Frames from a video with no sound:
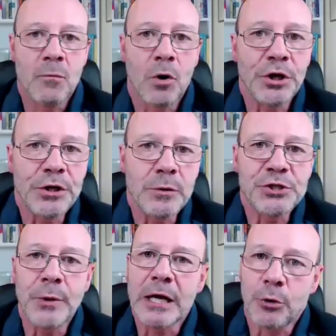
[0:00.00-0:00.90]
then what you do
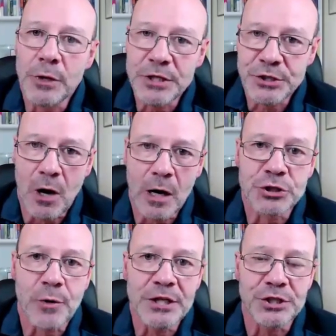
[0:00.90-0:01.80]
is you increase your
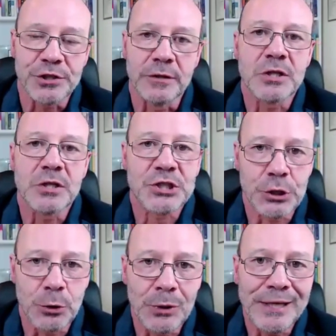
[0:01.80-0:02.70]
hydration to
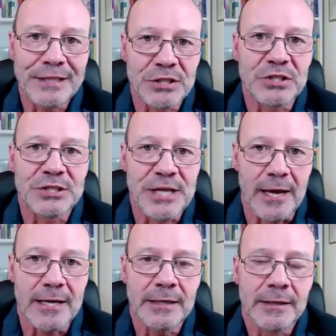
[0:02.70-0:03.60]
2 liters a
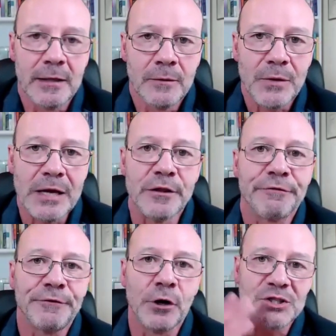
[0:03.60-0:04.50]
day in the
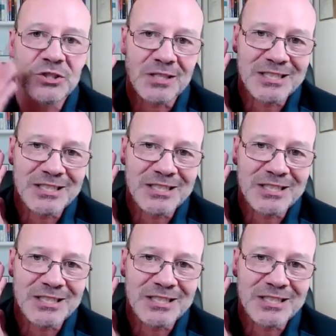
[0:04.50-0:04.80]
first